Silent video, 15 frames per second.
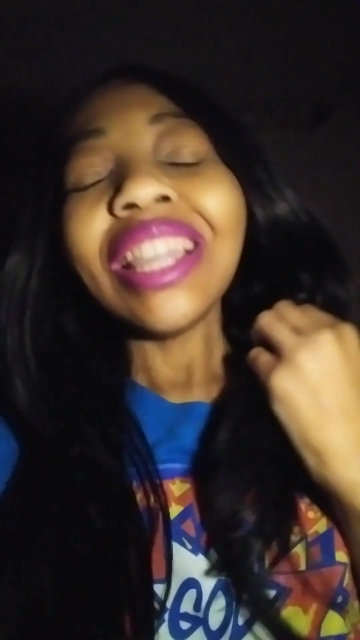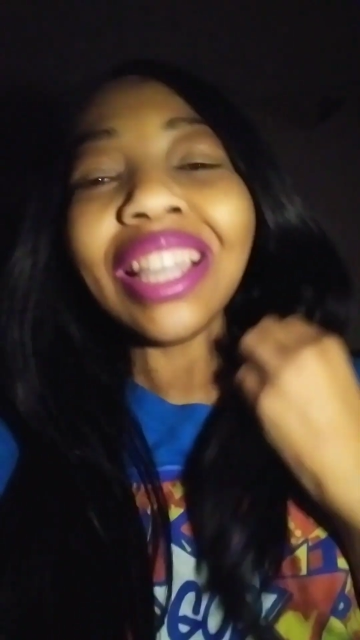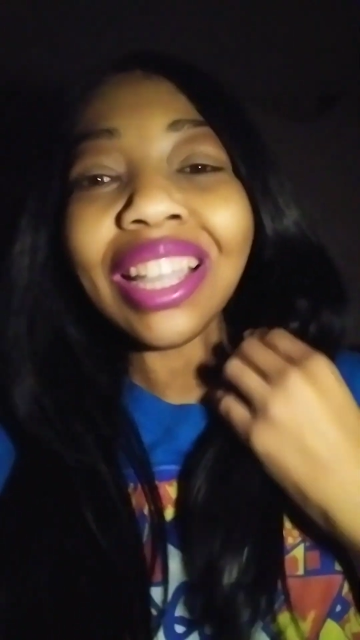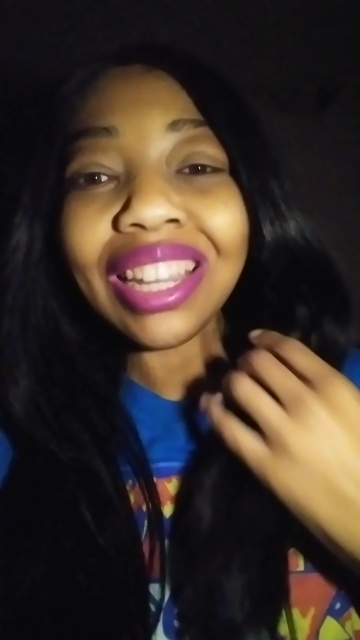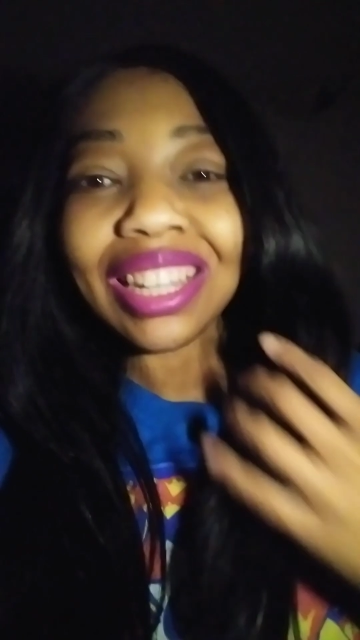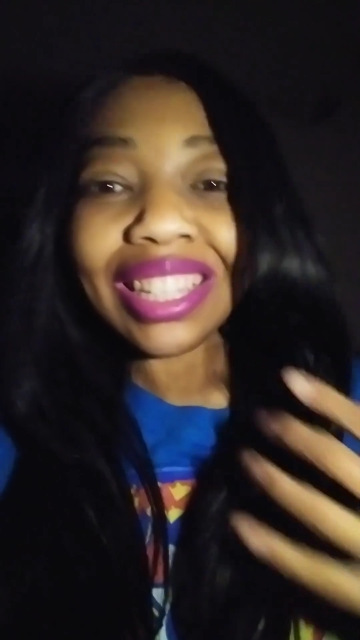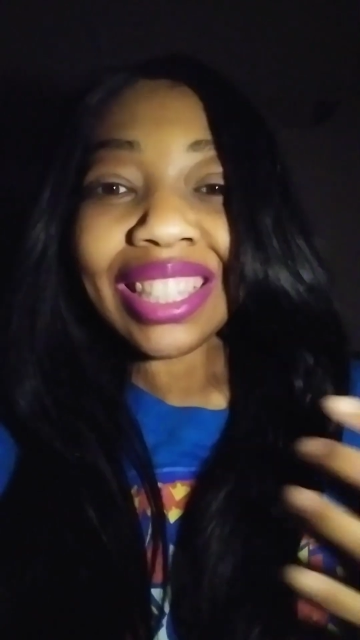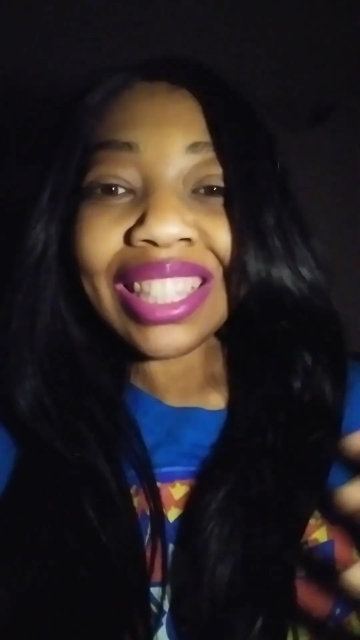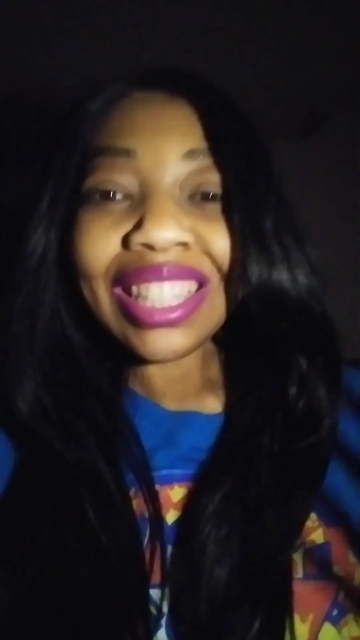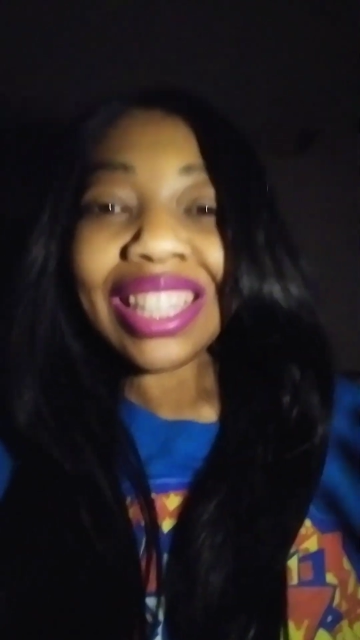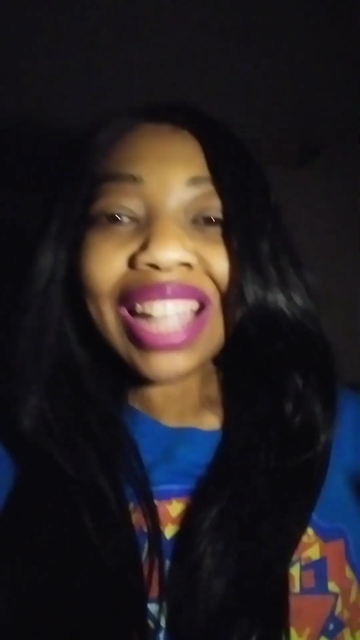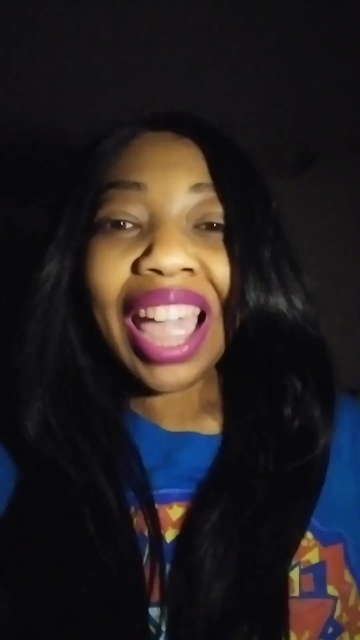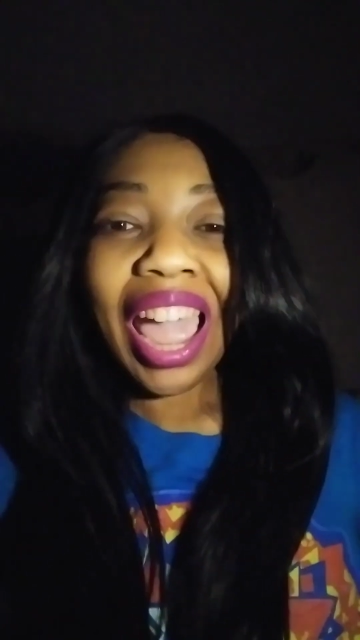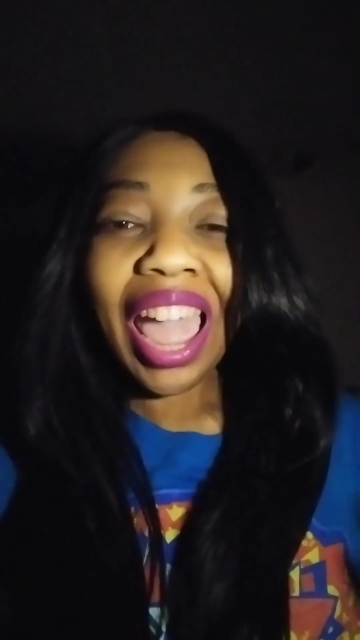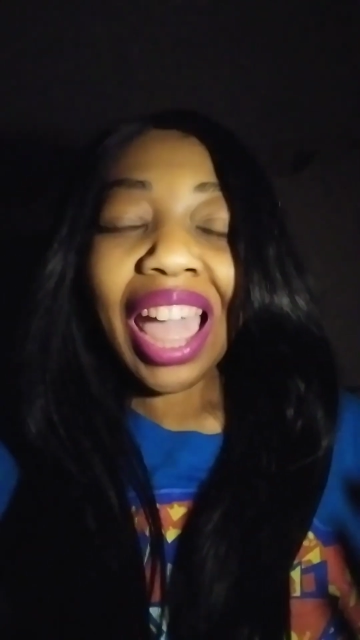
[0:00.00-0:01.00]
It is
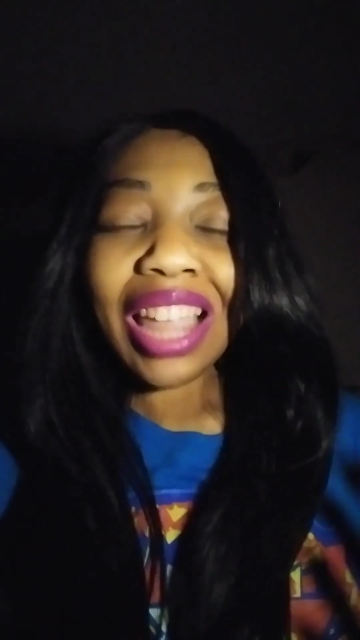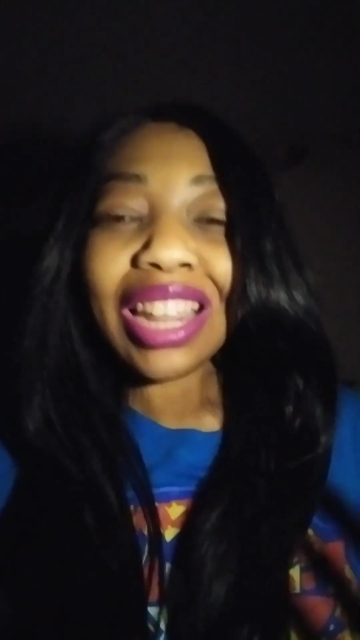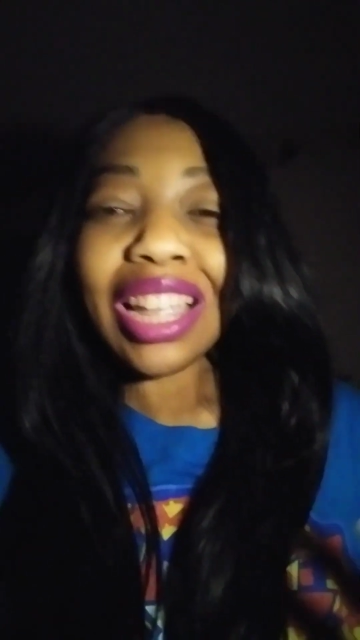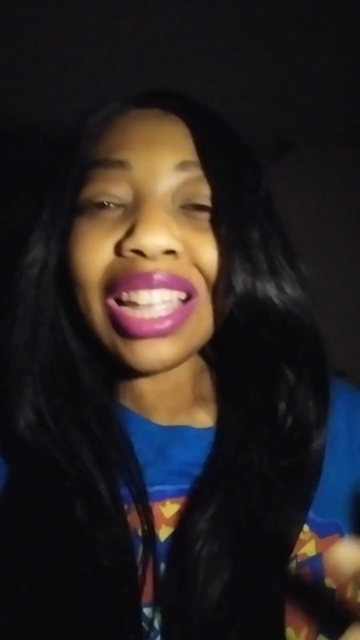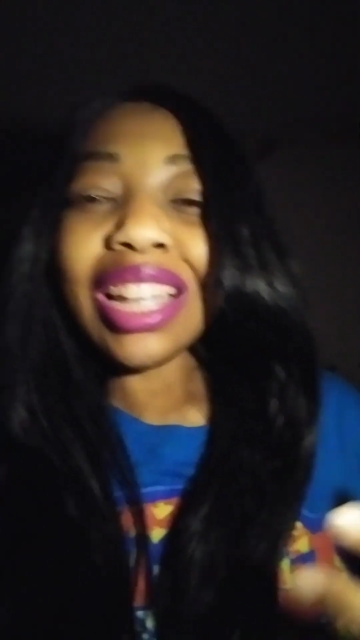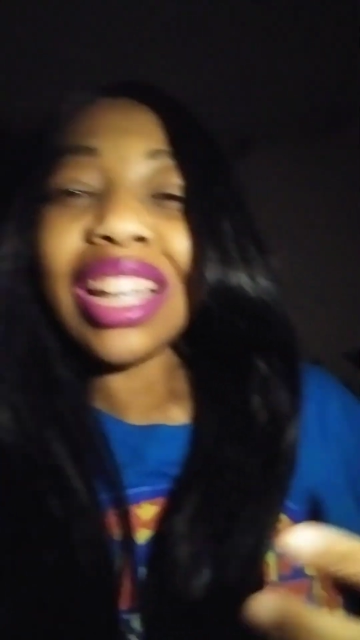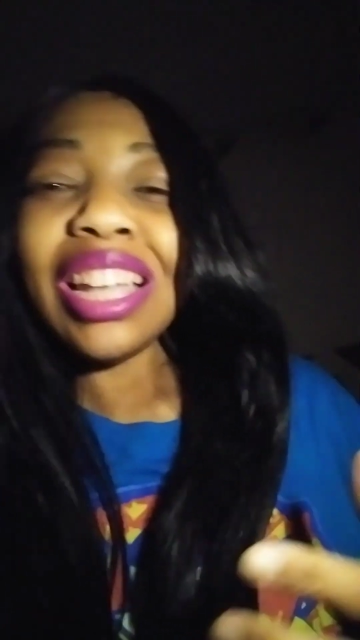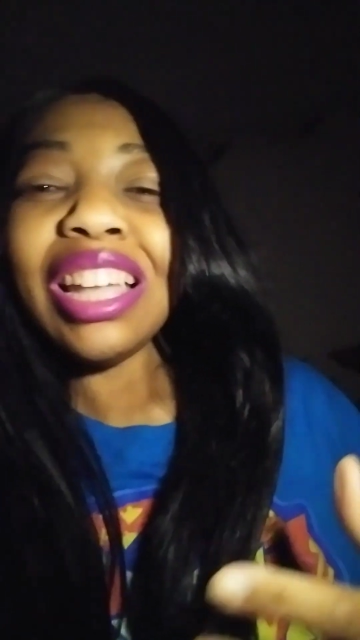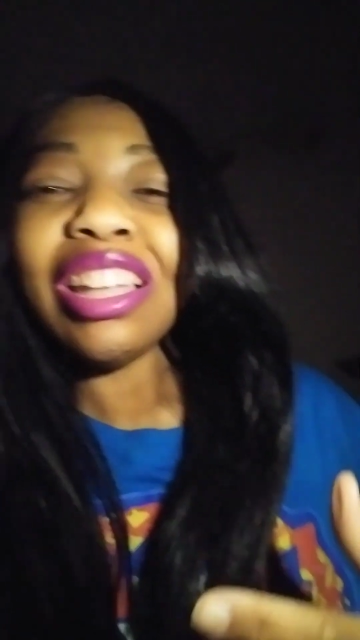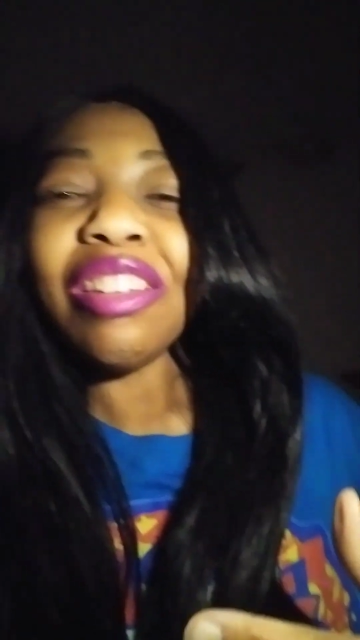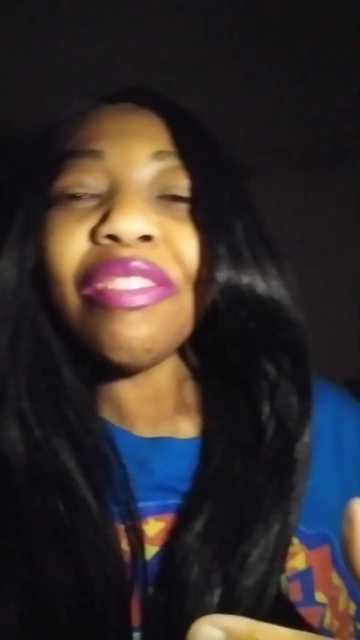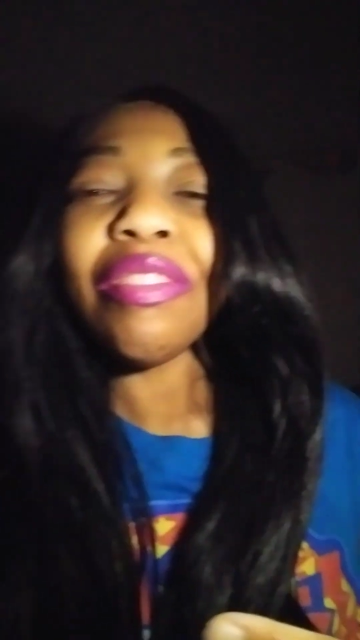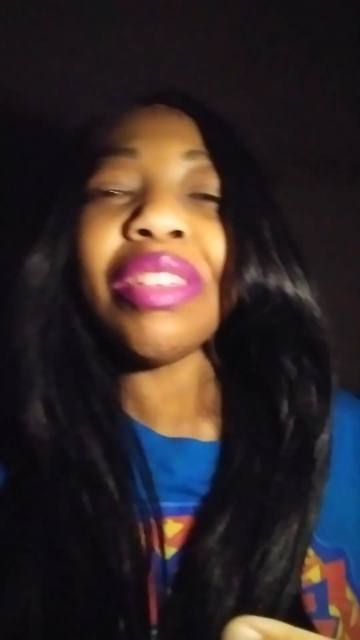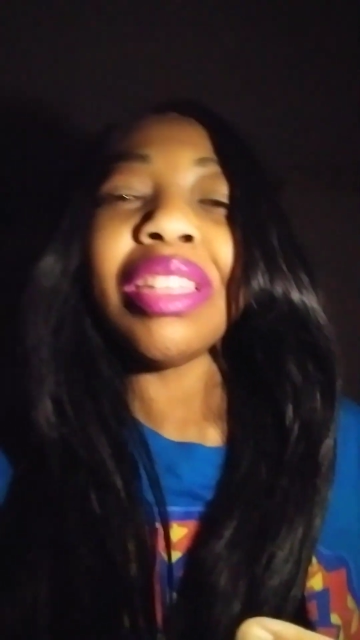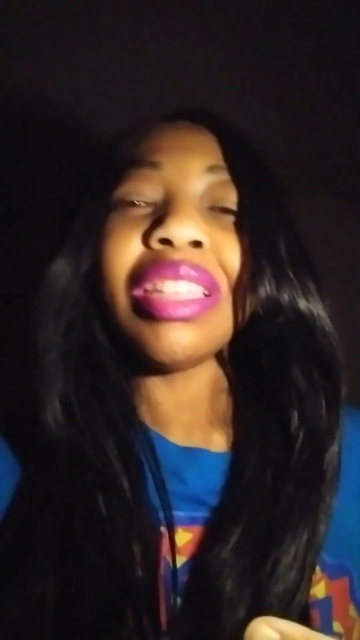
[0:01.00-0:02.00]
not. And
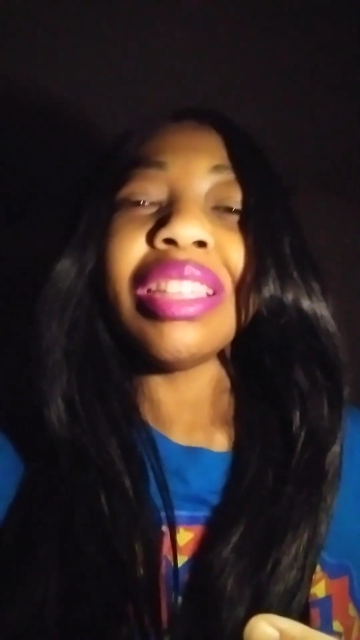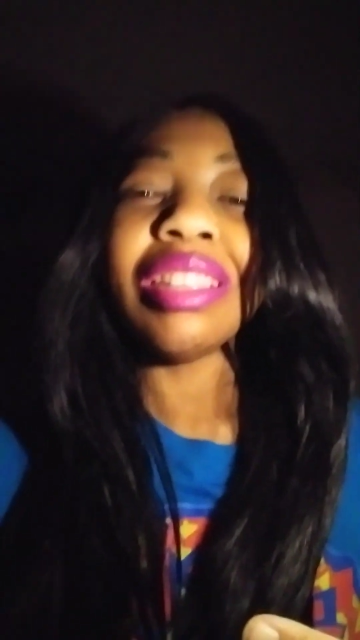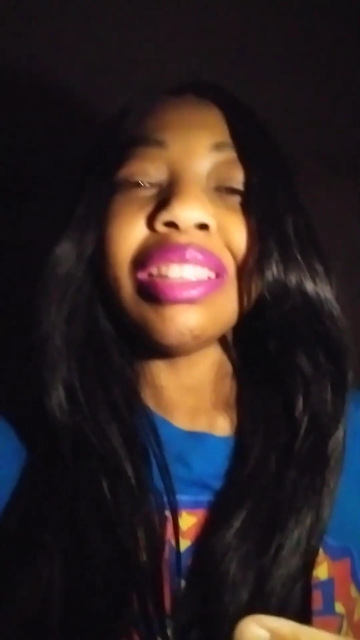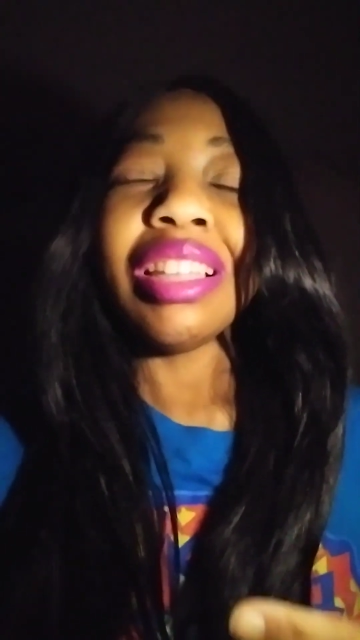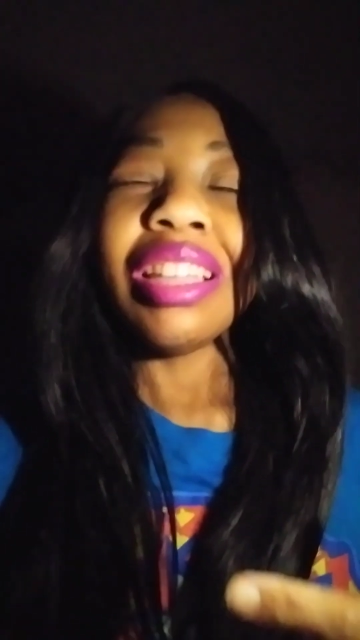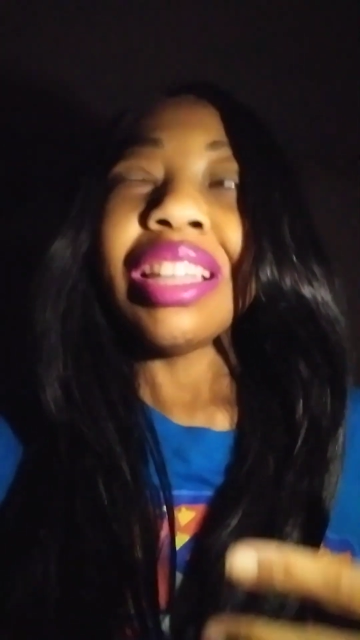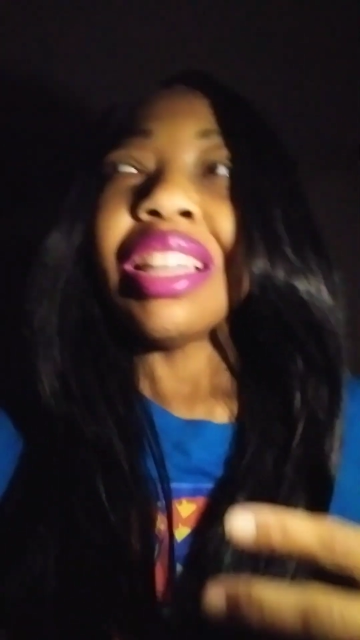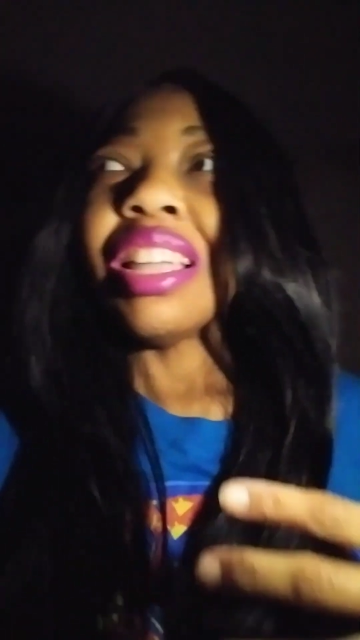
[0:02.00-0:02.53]
even